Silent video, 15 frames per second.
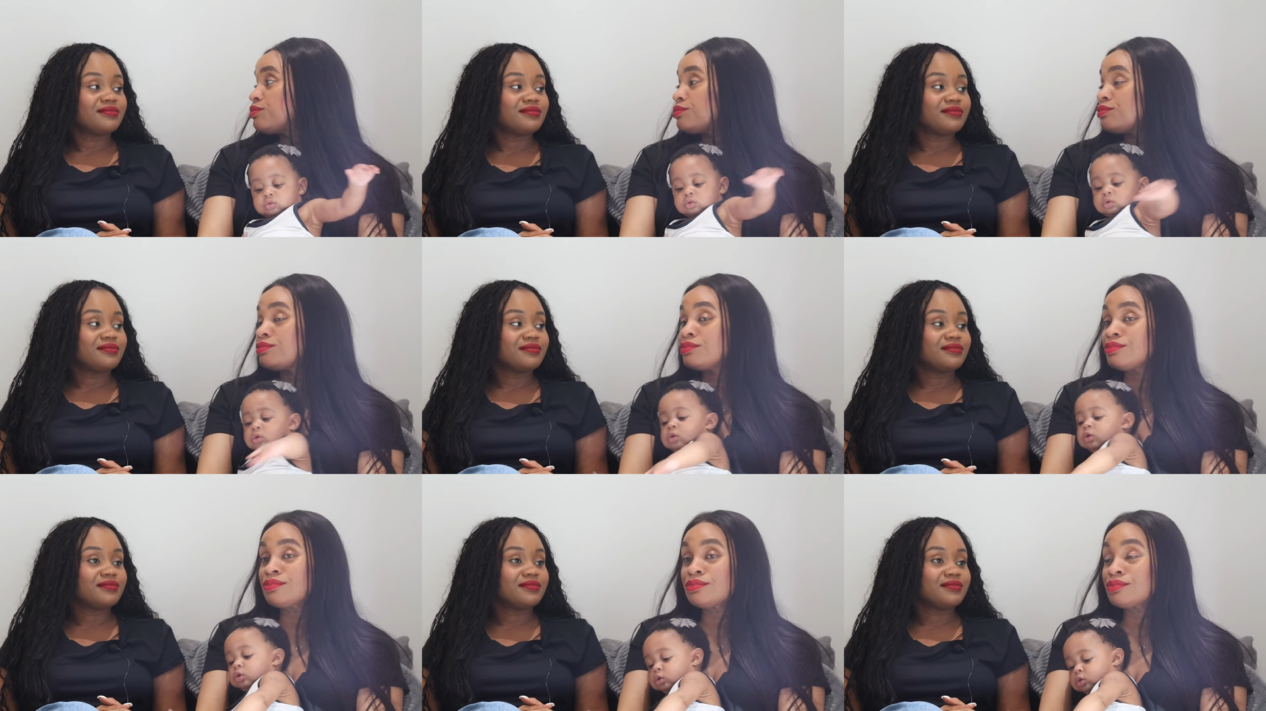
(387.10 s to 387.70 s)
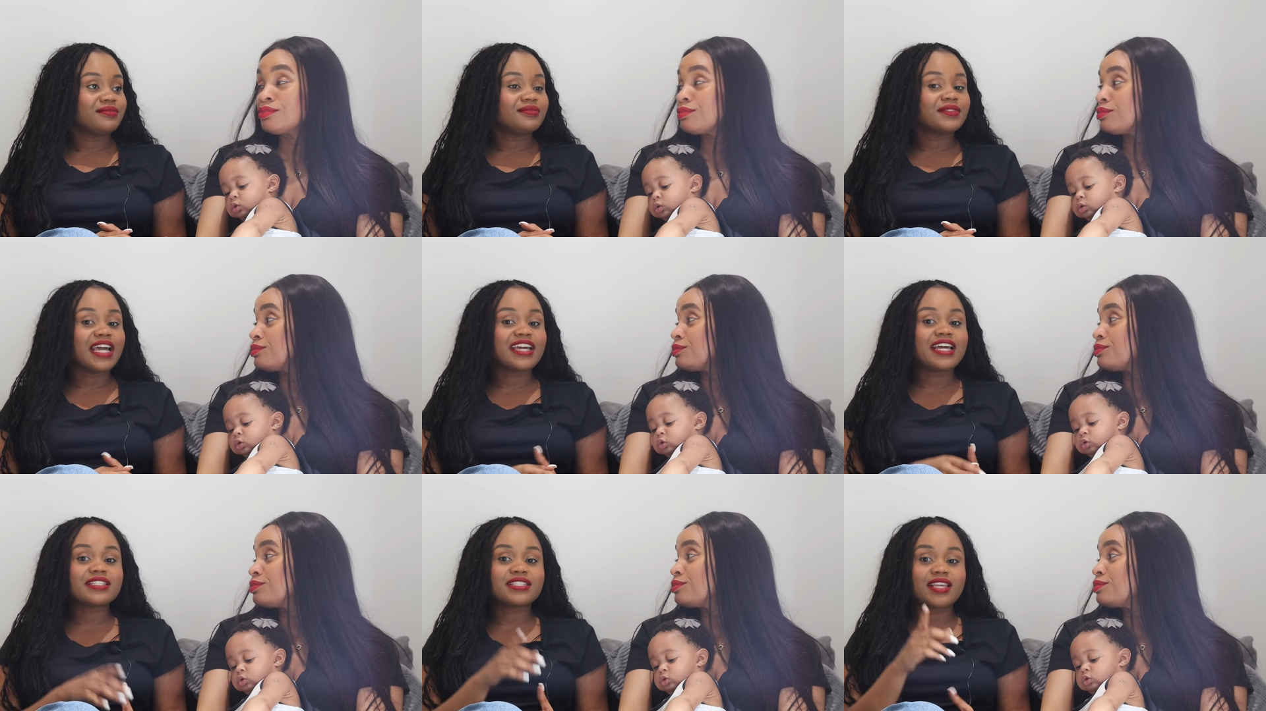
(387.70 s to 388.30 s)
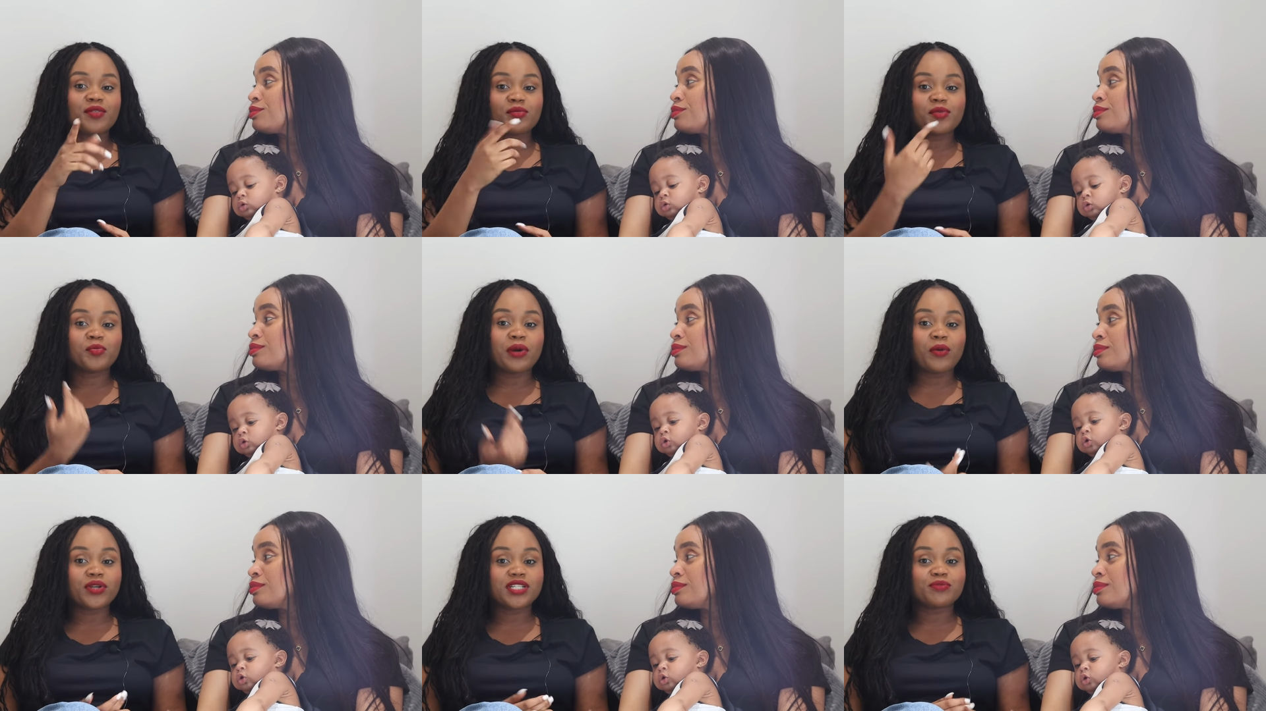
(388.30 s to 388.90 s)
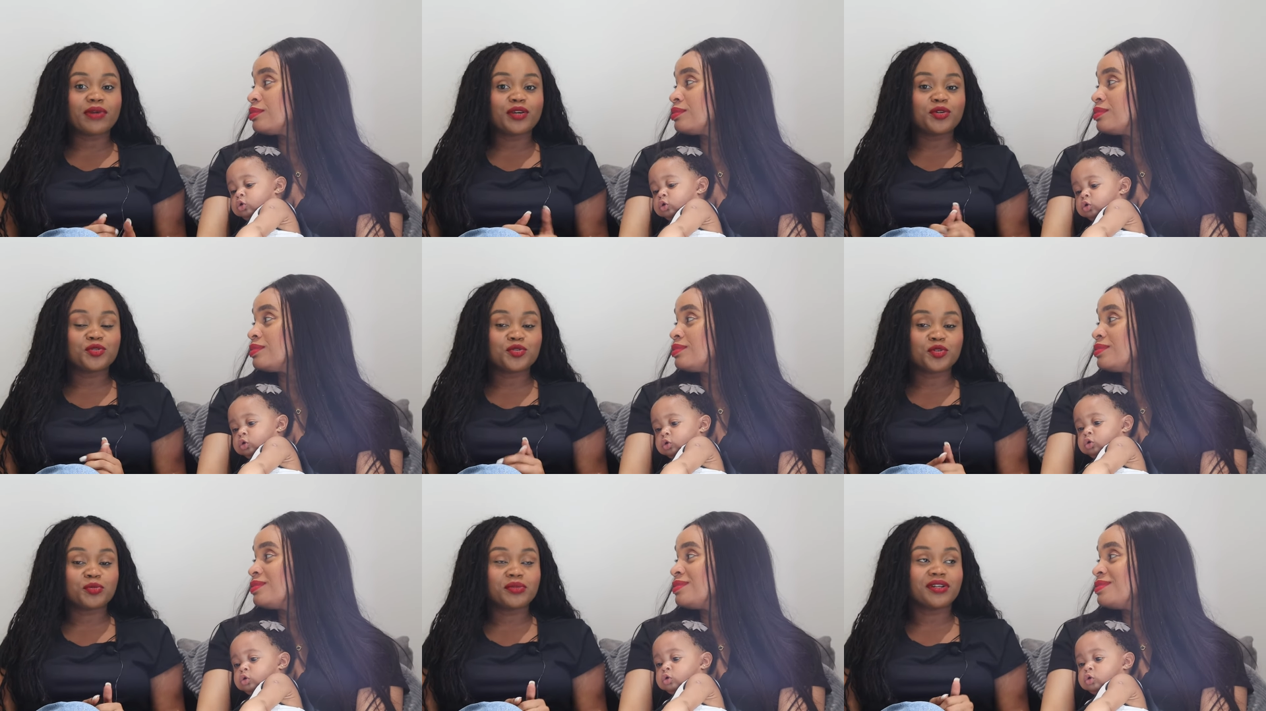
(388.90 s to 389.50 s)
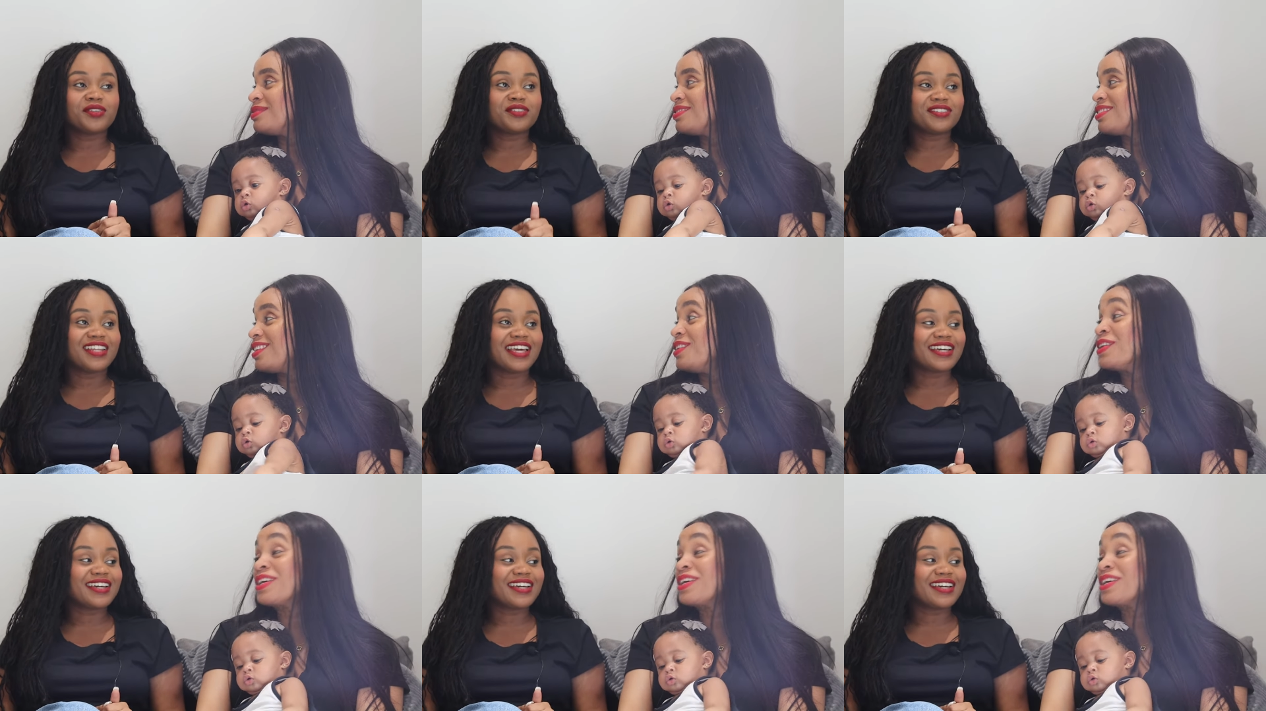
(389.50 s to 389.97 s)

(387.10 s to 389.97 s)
Speaker 1: Mm, I guess people are watching my YouTube now. Like